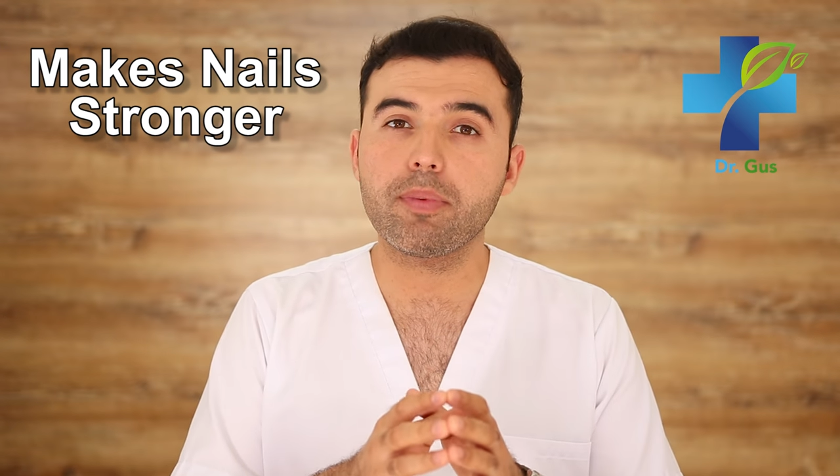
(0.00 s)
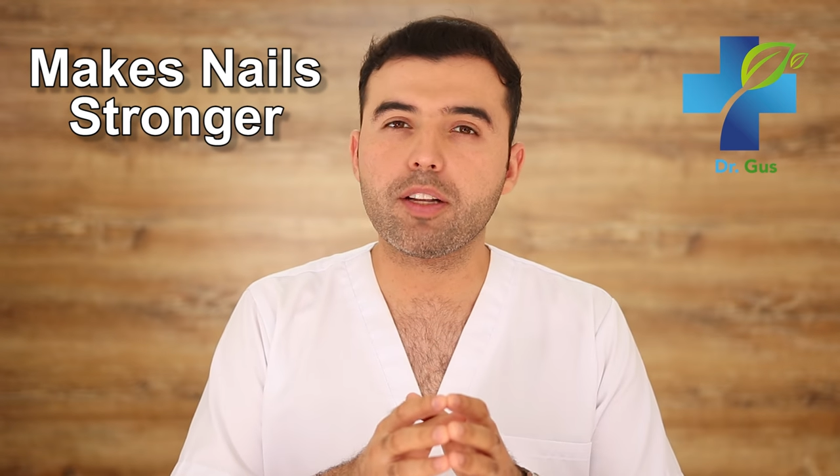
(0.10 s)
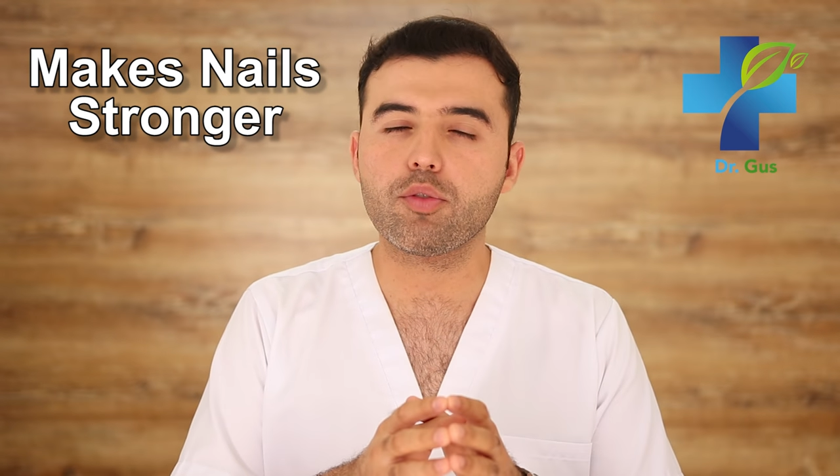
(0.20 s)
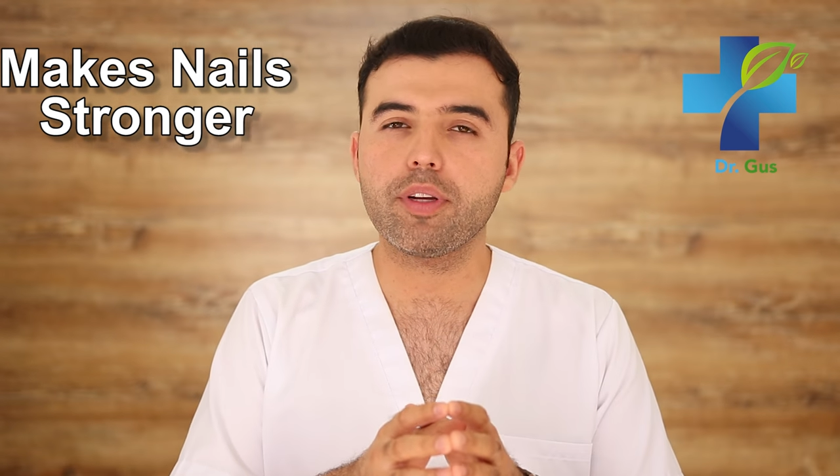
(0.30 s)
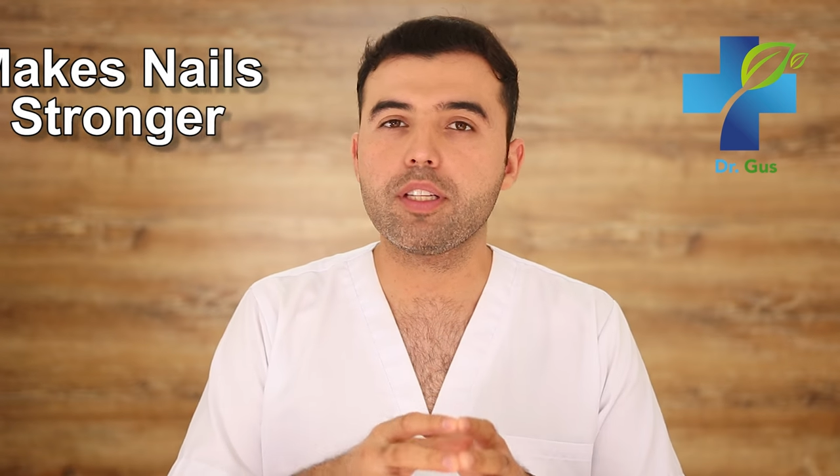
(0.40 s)

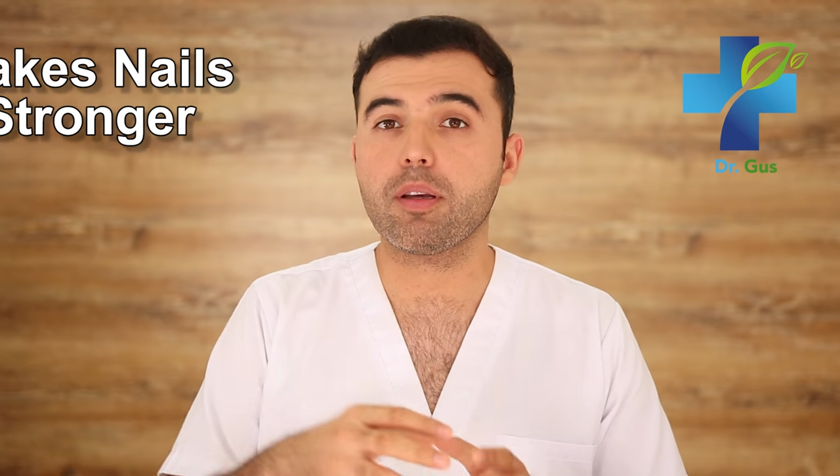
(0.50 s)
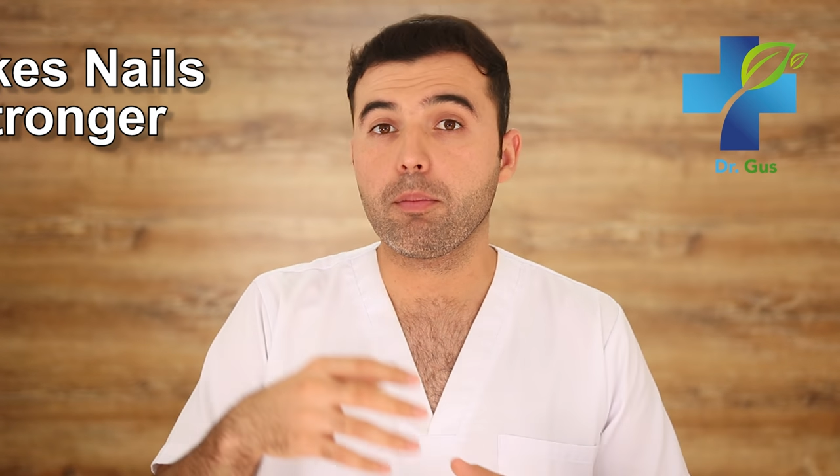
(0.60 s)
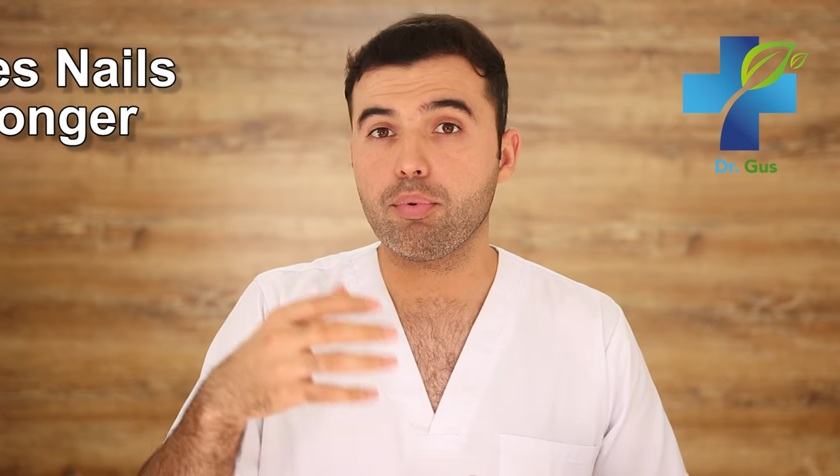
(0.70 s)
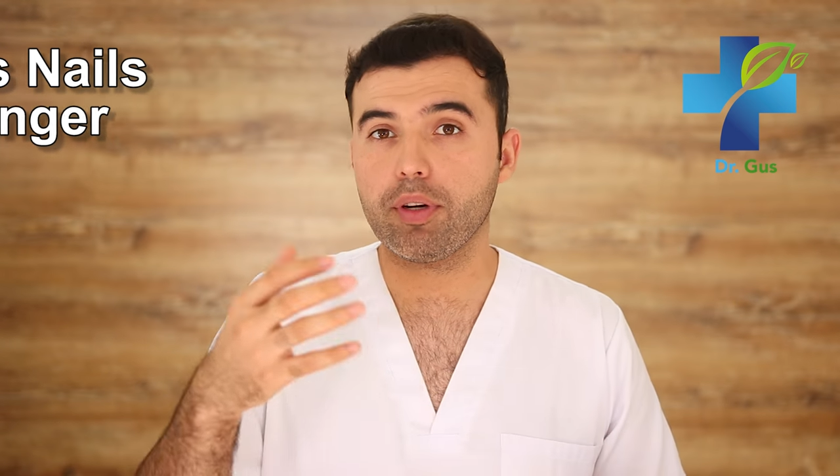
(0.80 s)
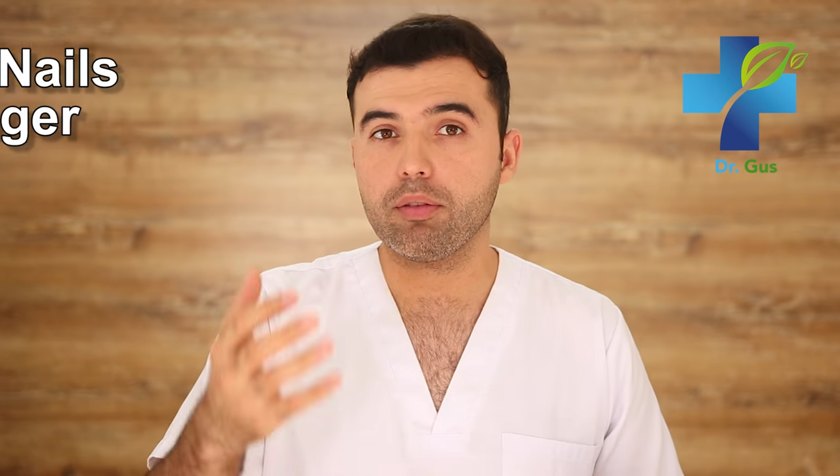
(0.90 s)
that treats
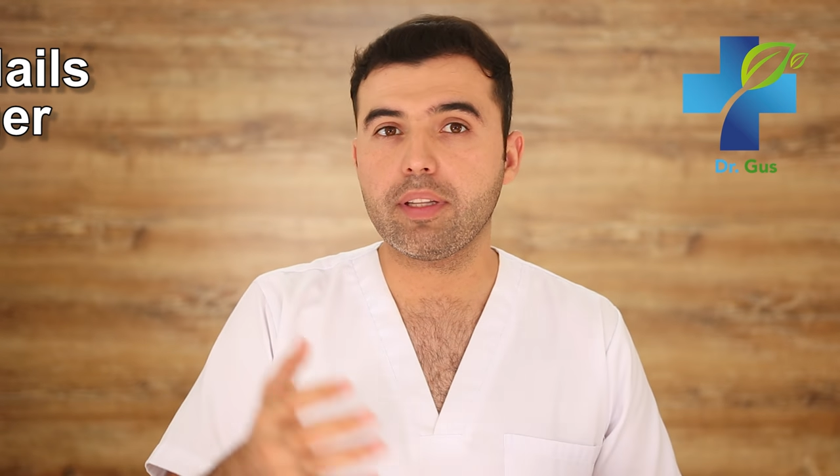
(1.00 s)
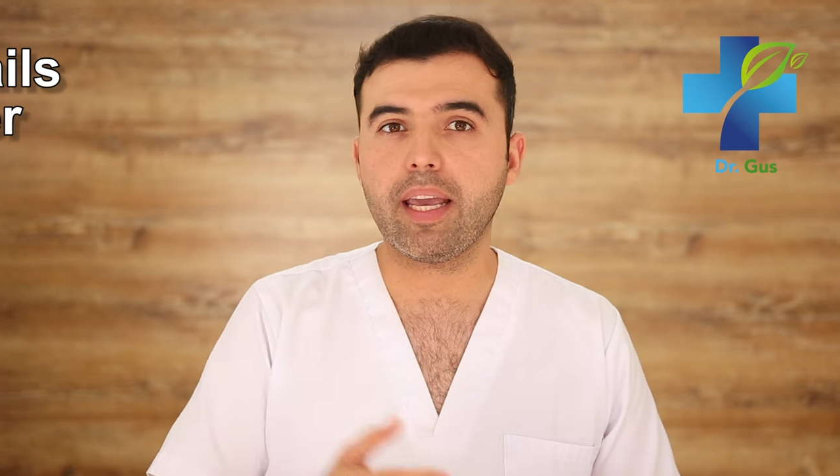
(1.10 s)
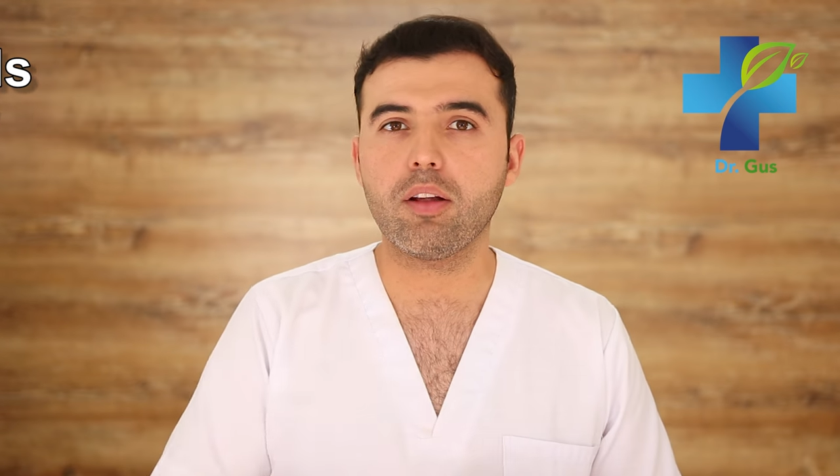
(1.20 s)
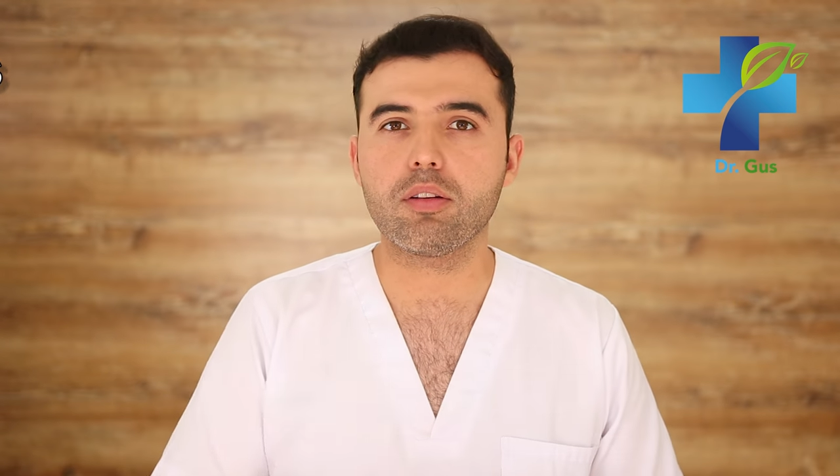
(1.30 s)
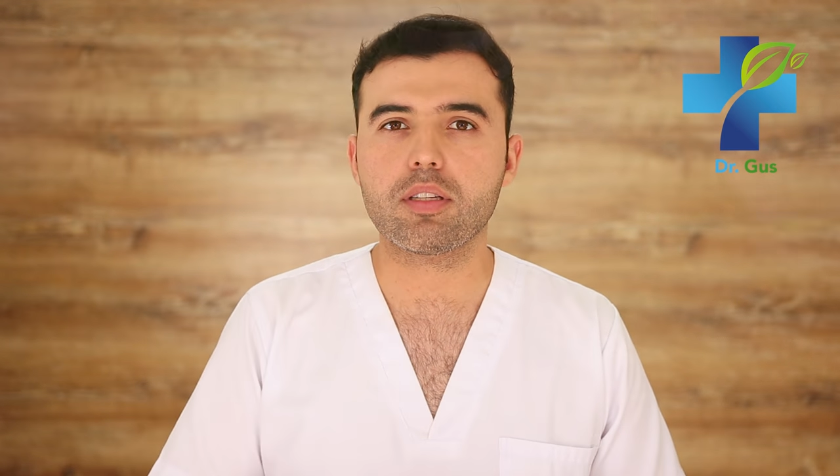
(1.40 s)
brittle
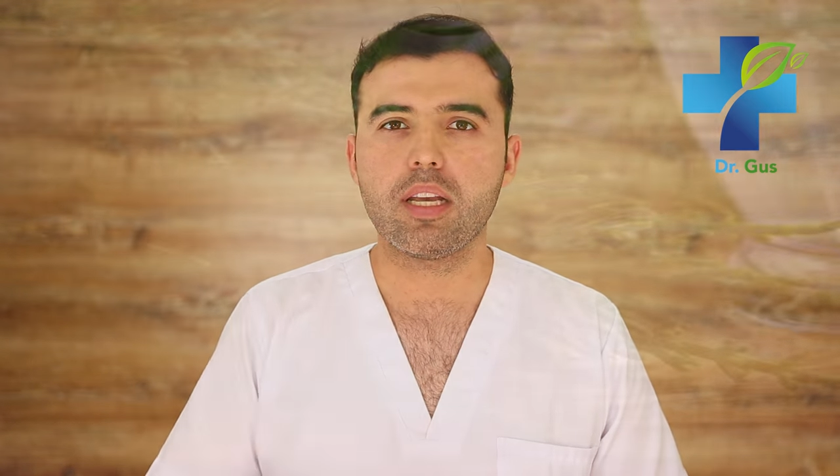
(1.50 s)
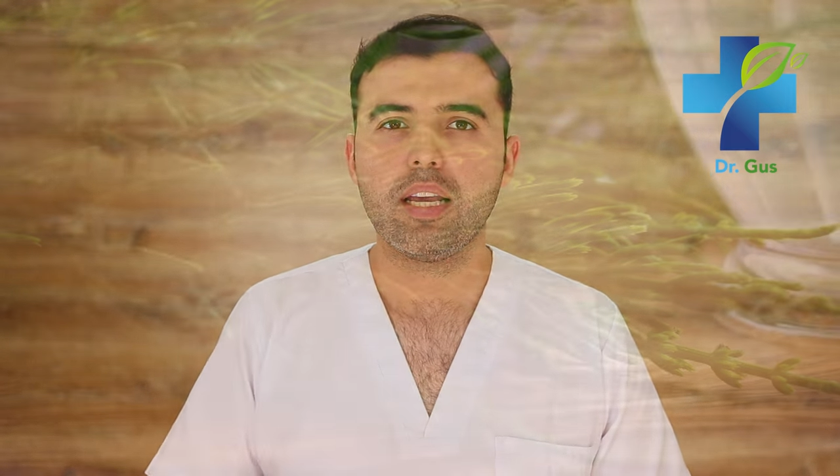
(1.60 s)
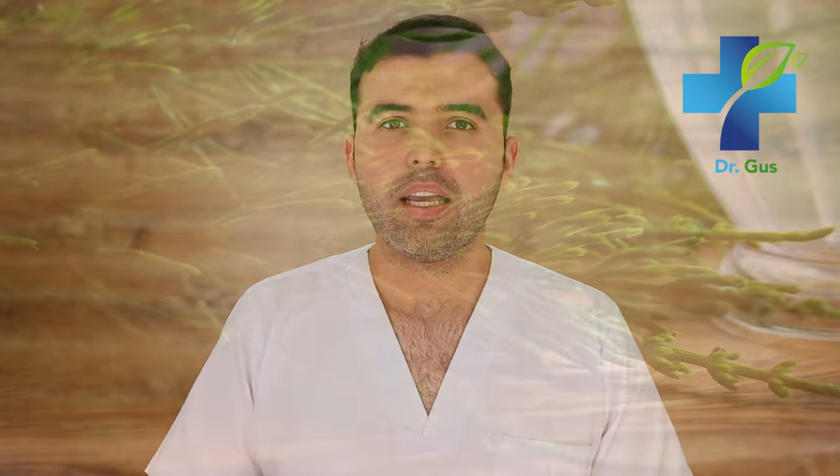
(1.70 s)
nails,